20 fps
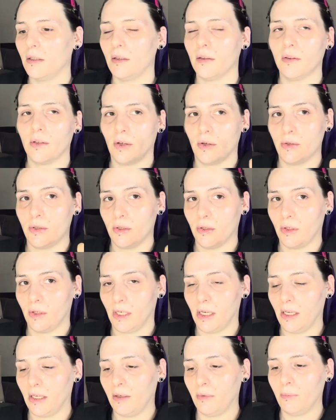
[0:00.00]
Those are
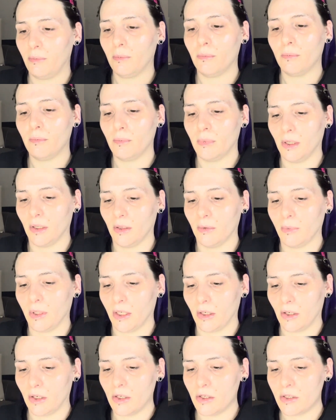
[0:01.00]
in
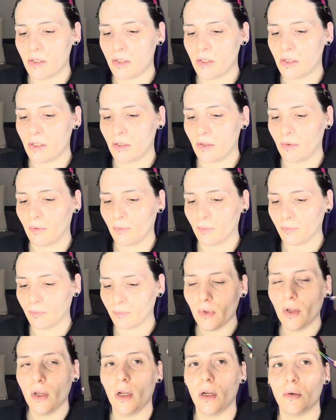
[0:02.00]
millimeters,
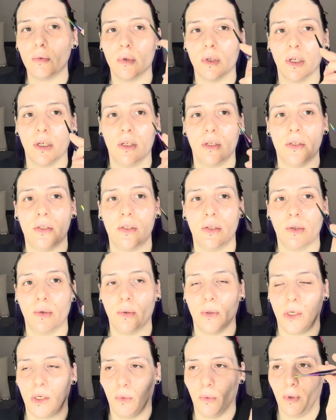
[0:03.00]
and we're gonna do
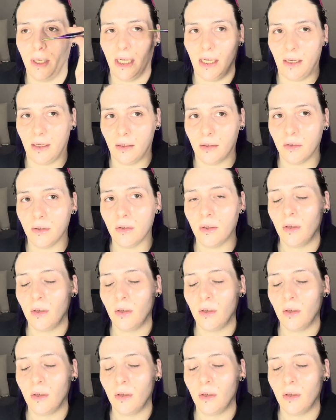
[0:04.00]
a wing.